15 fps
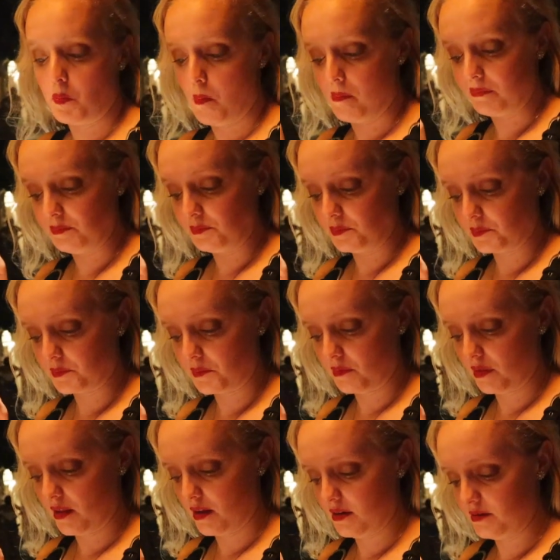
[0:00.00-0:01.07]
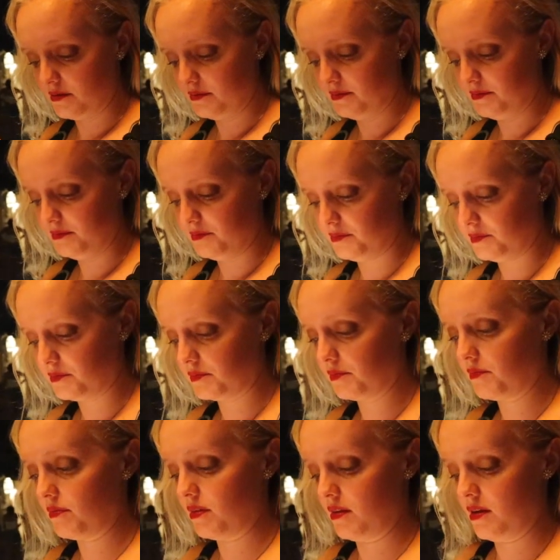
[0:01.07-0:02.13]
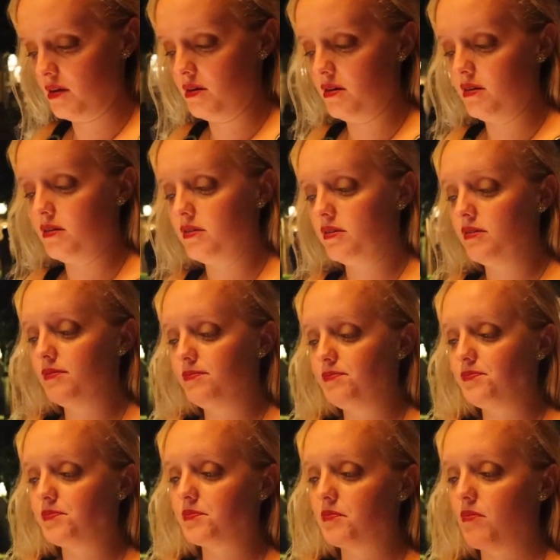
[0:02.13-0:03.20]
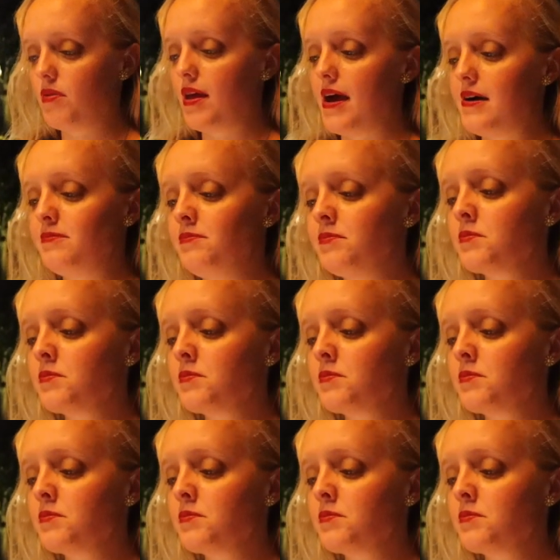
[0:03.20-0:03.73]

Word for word: I'd get it again. I don't know at that price. Yeah.